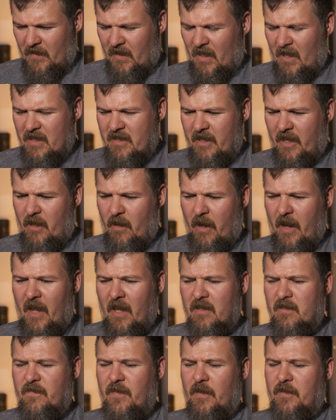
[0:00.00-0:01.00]
it's like your
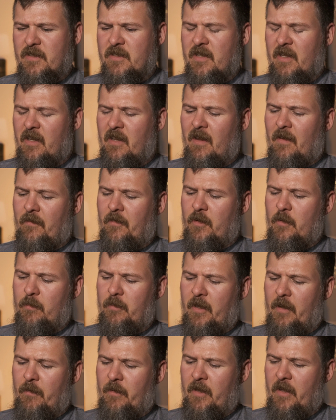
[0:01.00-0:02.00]
hands felt sticky after you
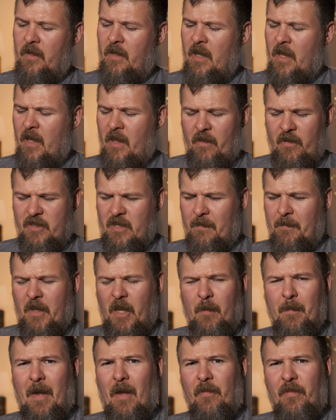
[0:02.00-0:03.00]
played with it. There's something
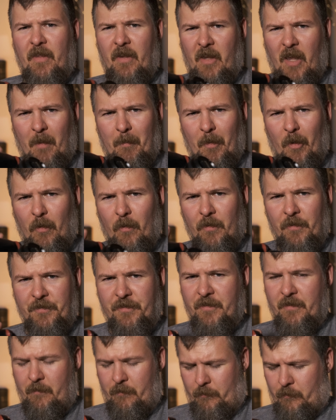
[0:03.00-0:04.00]
about the
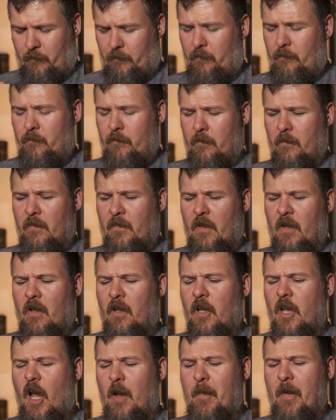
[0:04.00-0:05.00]
chemicals
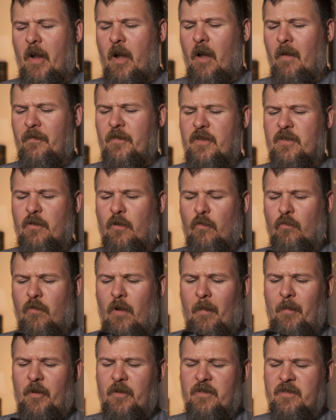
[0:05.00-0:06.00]
coming off these old
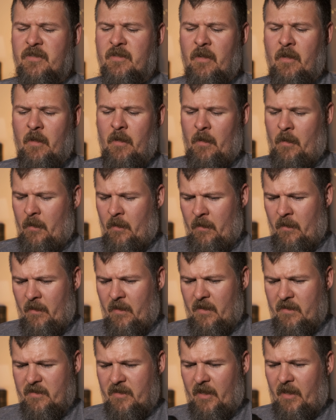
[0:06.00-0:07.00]
rubbers.
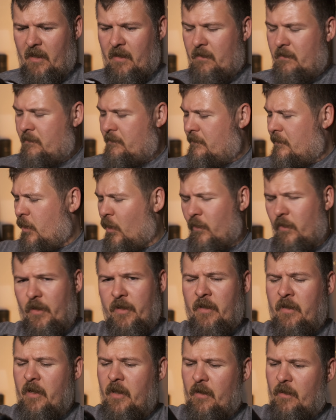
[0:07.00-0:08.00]
It's like it over
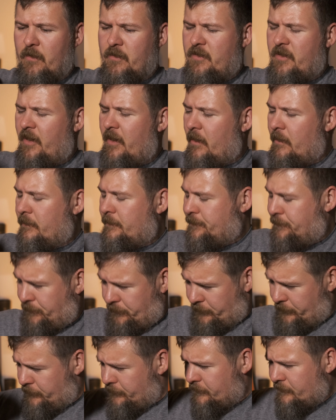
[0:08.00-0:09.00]
years.
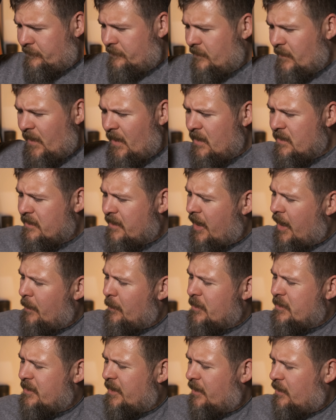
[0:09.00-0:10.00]
This
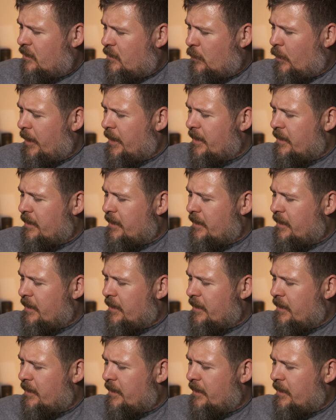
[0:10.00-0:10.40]
camera's like 20